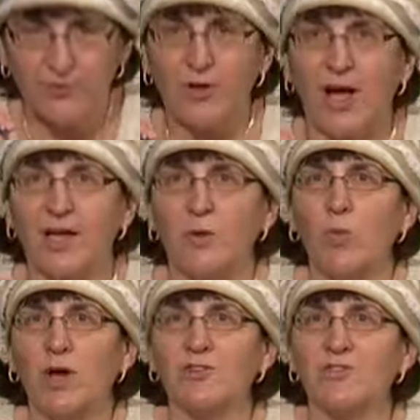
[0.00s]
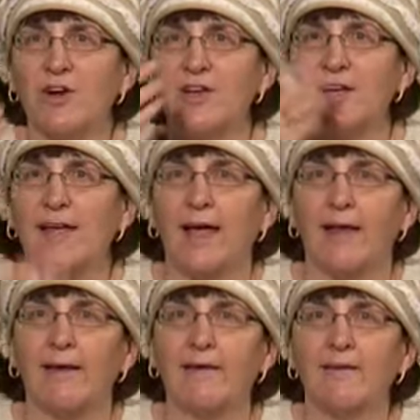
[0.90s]
of God. We are starting
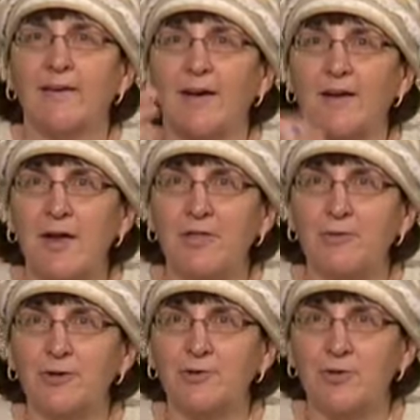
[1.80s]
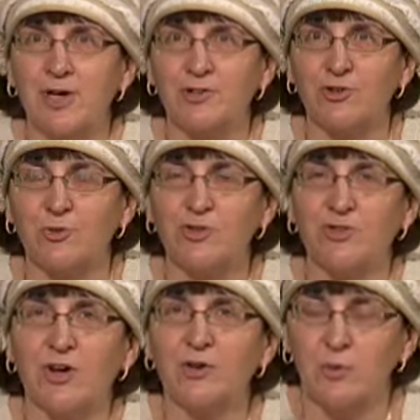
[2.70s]
again, another introduction. We
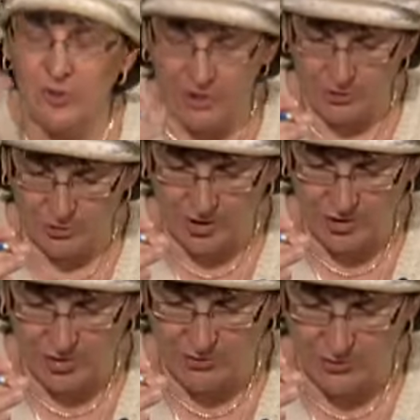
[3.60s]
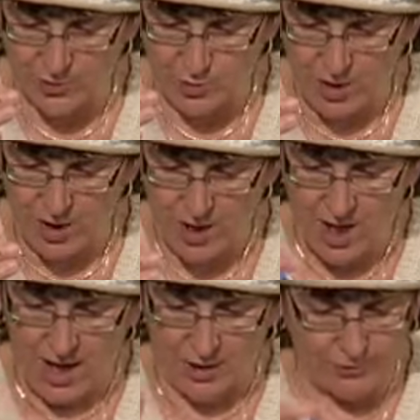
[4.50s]
started with an introduction in verse
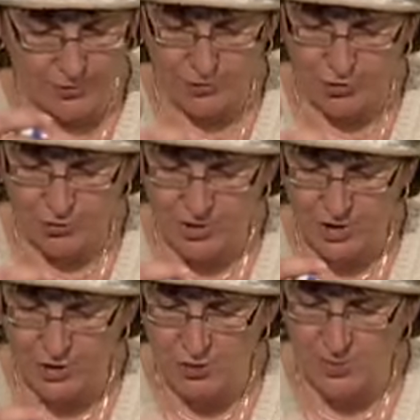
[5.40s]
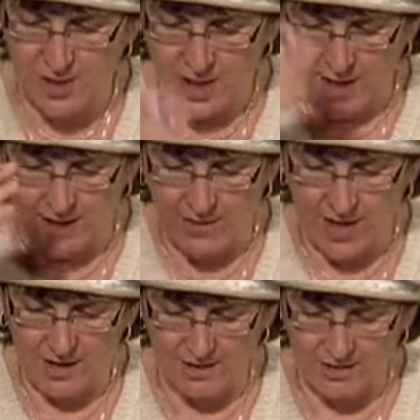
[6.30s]
2, and
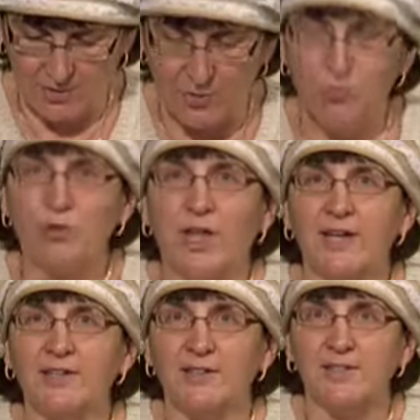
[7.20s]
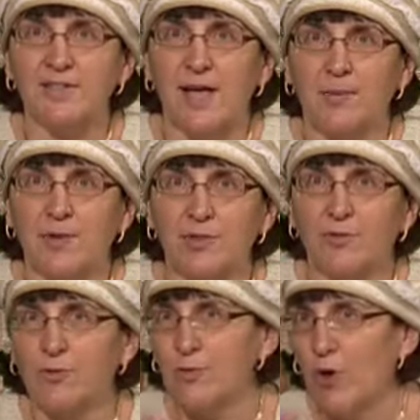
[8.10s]
that led into the Sabbath
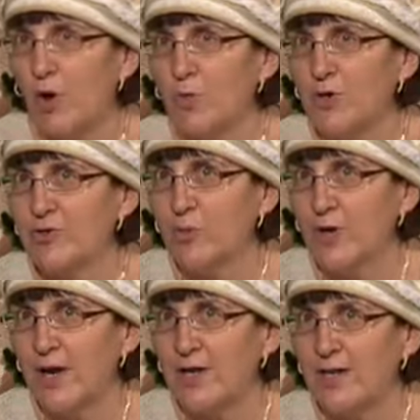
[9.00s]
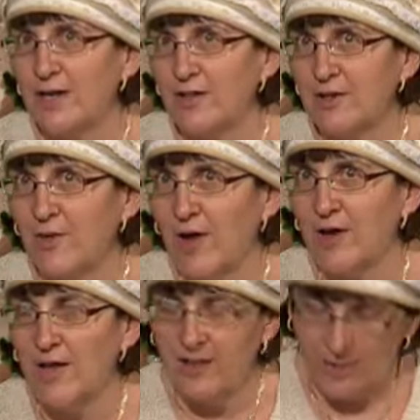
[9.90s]
for a reason we're not yet clear on.
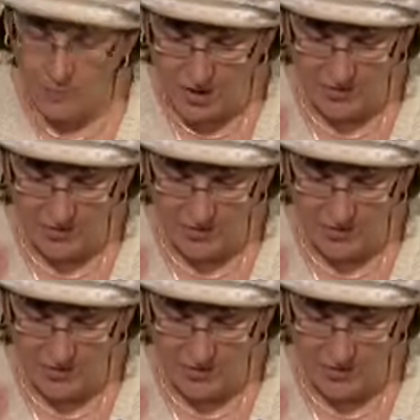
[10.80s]
Then we